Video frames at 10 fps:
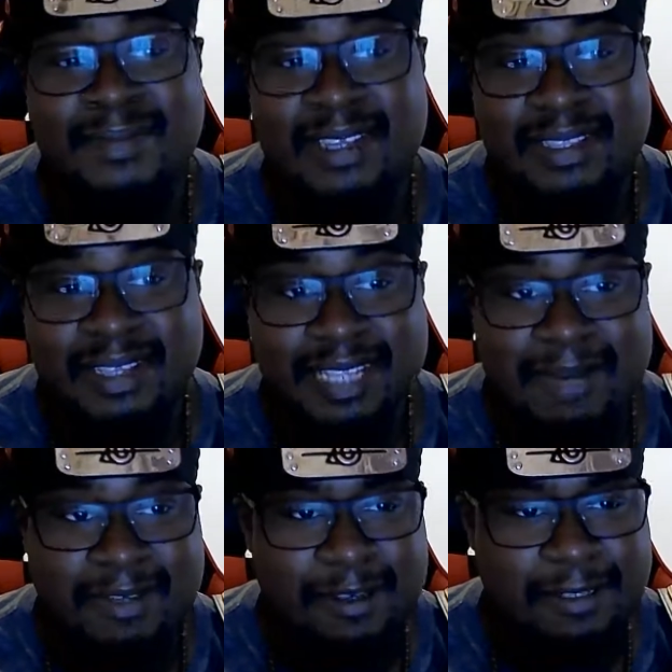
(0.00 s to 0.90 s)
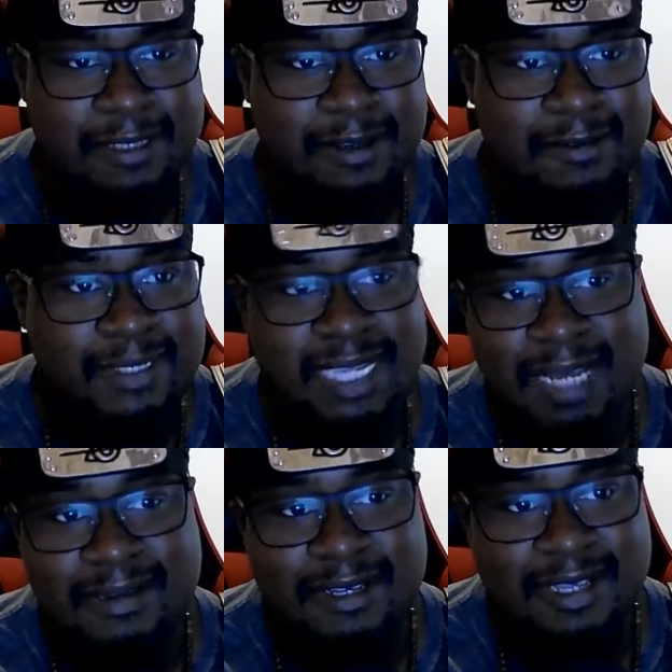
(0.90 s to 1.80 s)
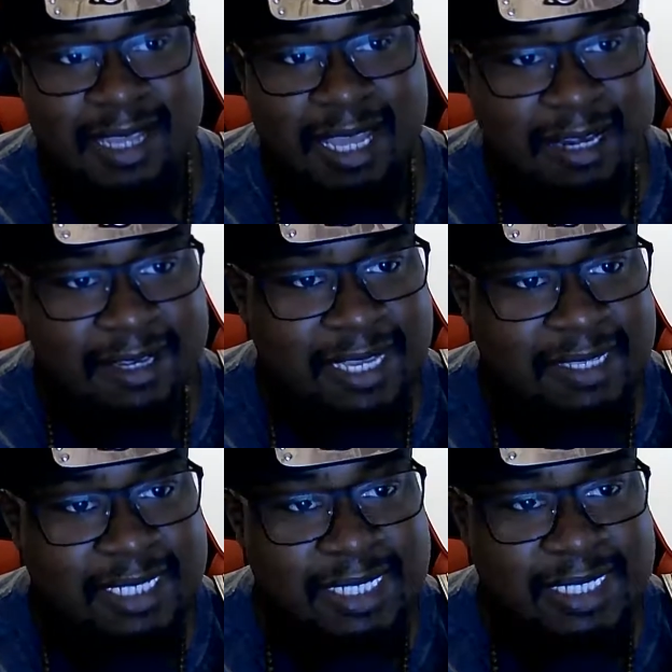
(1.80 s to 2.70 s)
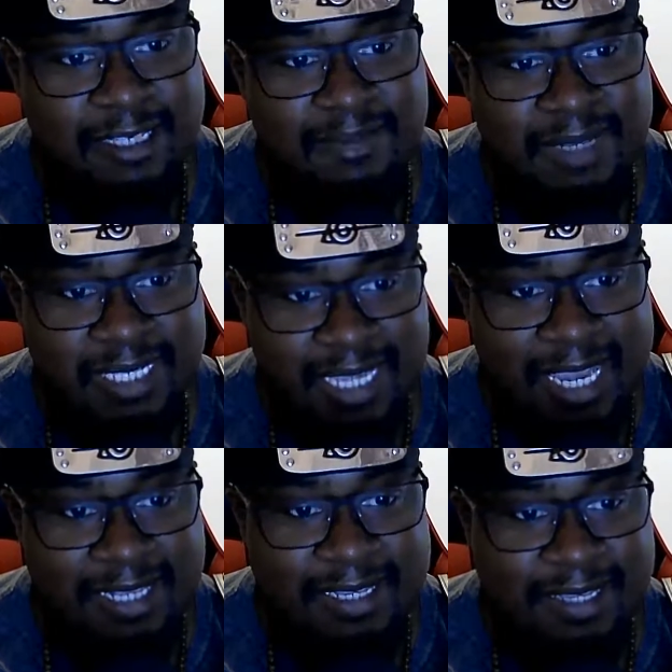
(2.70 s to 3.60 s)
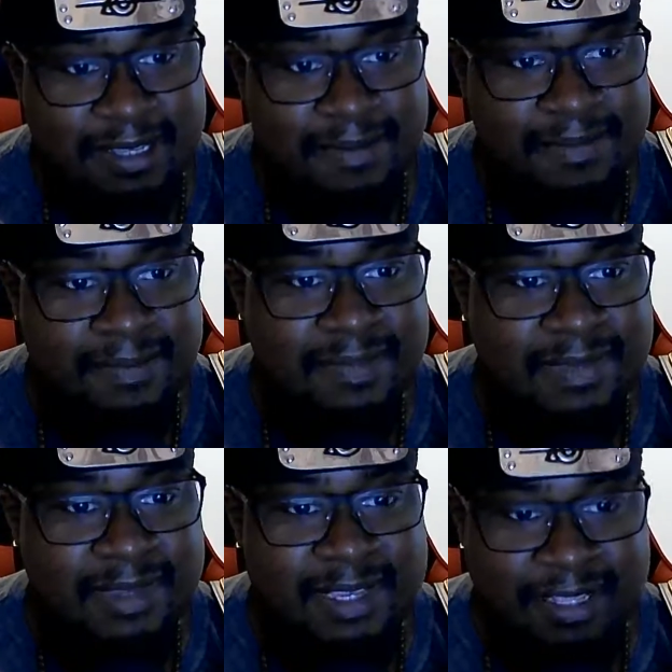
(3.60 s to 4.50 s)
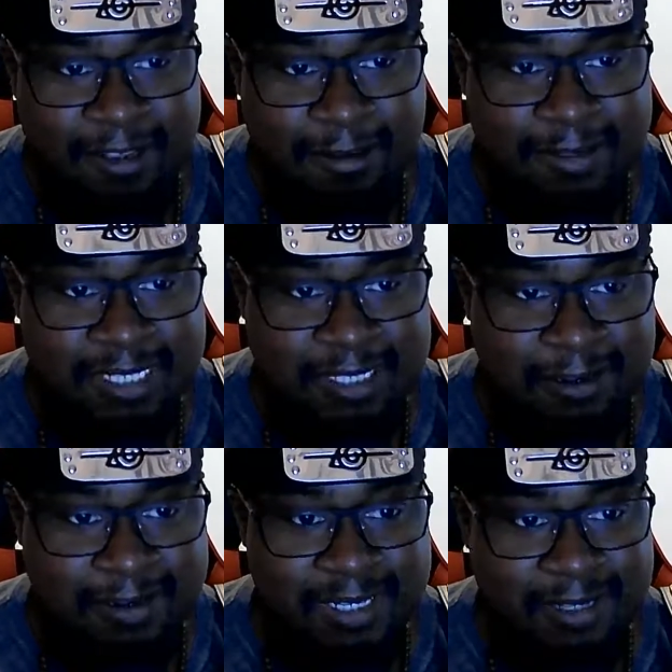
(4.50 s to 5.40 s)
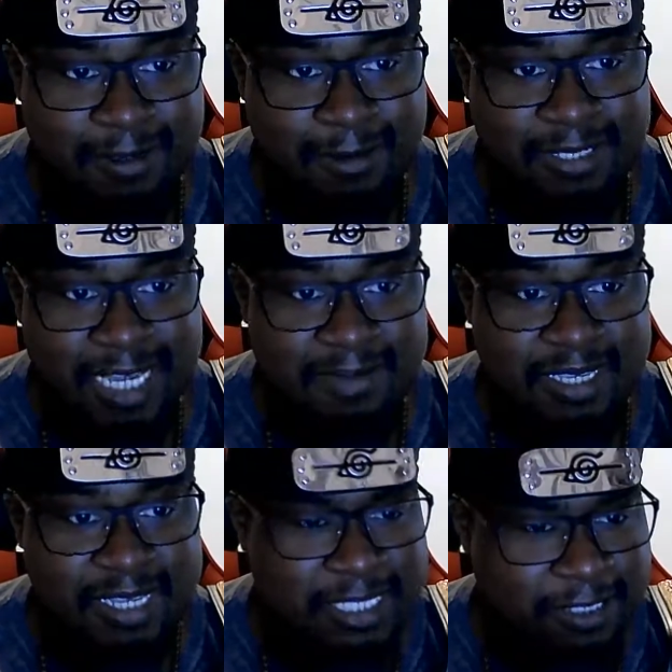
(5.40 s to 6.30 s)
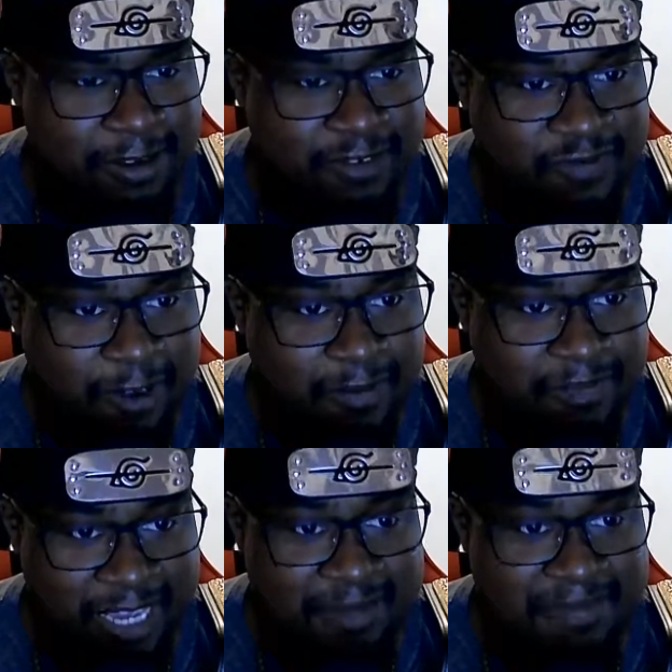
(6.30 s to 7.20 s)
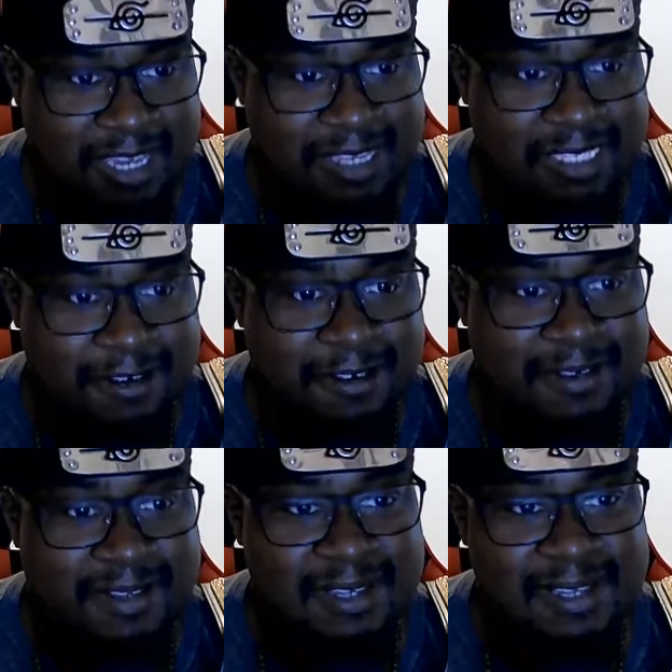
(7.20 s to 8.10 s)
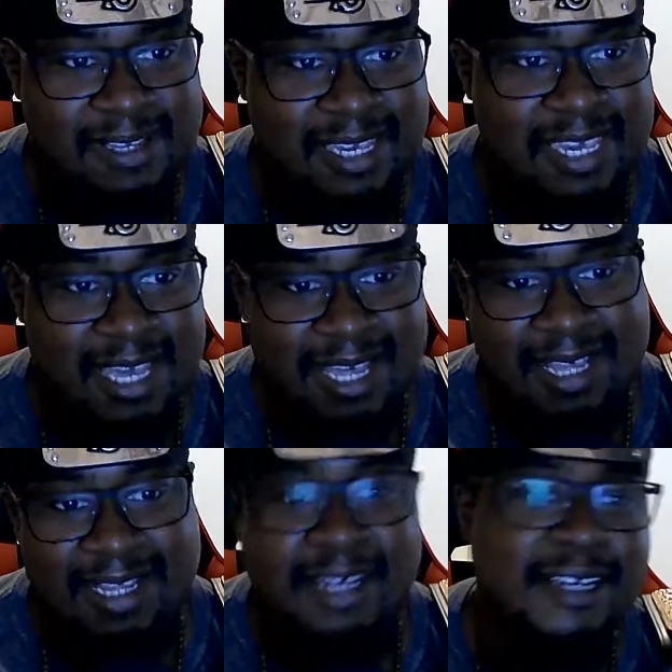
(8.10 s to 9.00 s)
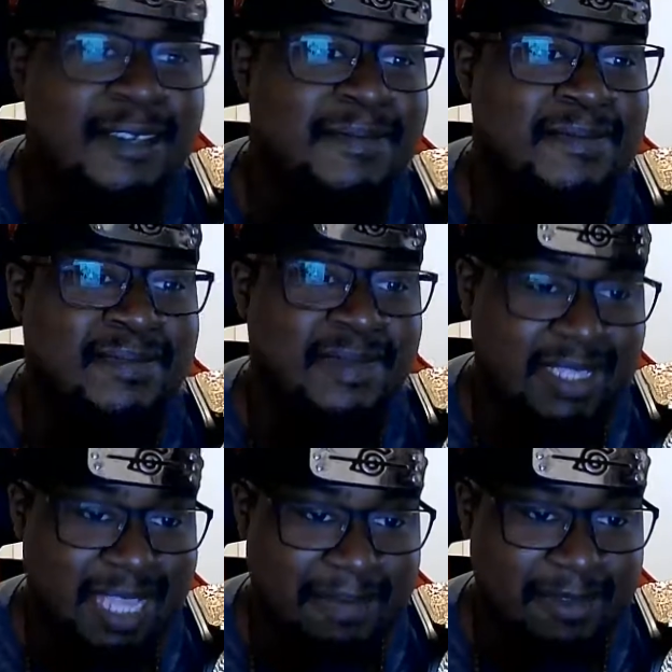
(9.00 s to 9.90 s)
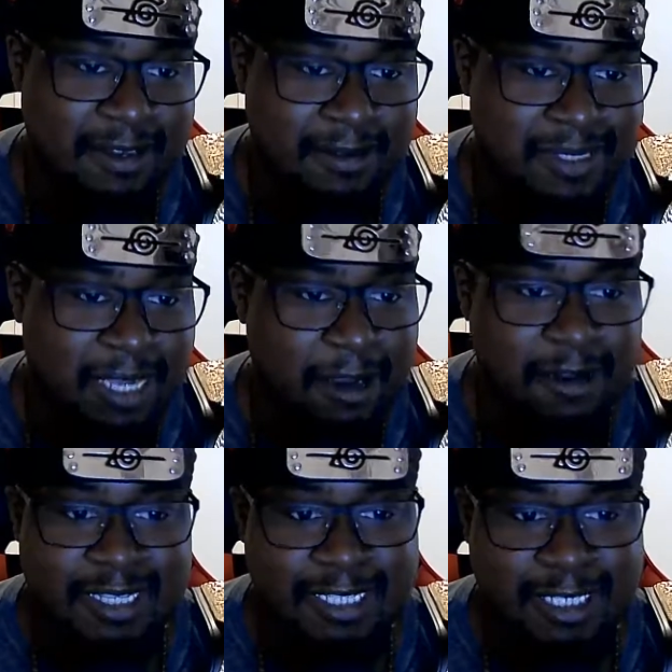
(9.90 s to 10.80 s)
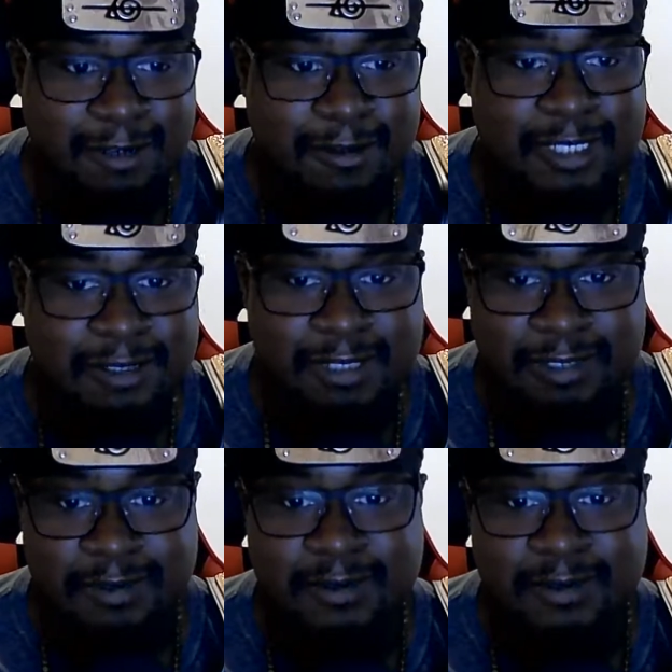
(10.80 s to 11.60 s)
Then Nami goes, Otama, how can she still be standing? Then Ulti's holding Otama. It's your fault. Pei Pei is hurt. Yeah. Nami goes, I already told you to